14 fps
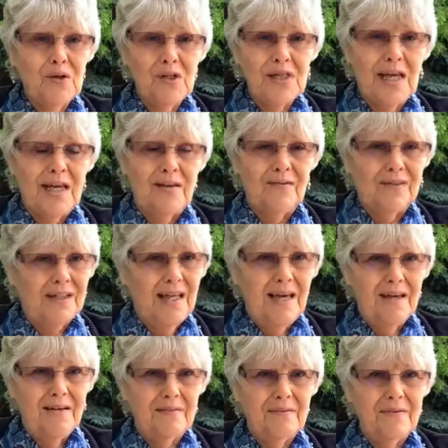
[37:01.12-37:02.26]
state of
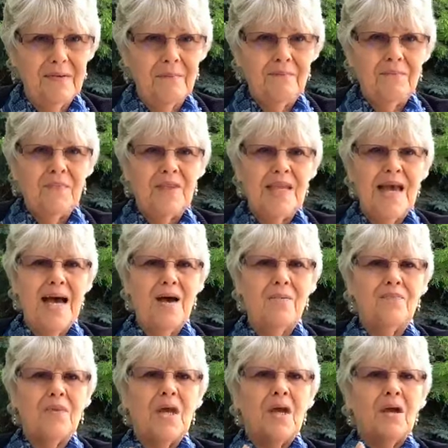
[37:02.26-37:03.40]
love. Now,
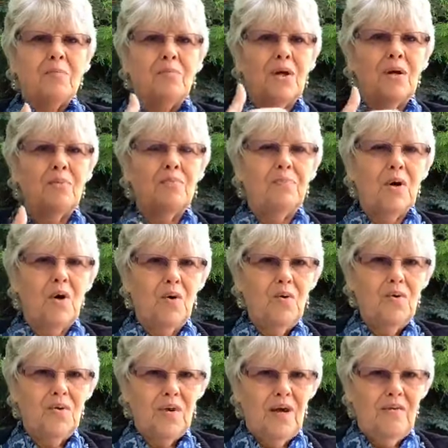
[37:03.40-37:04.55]
bring
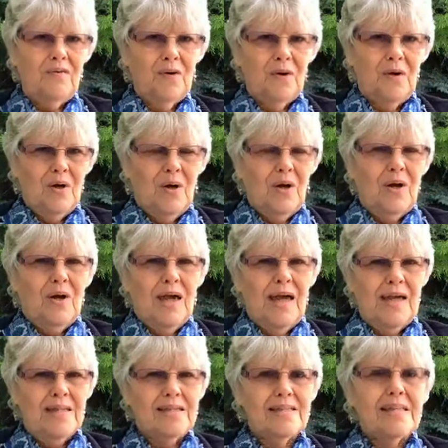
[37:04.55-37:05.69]
both of your
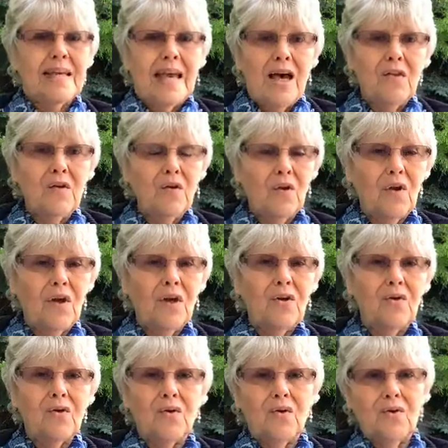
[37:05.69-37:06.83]
hands together in
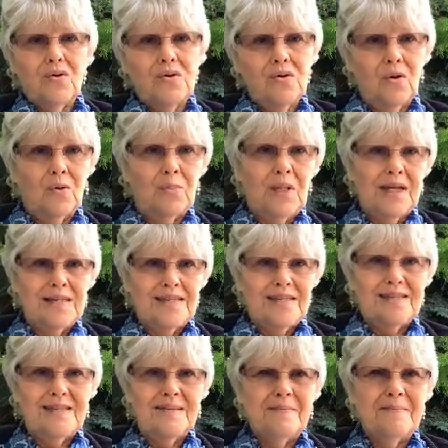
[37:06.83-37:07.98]
your solar plexus.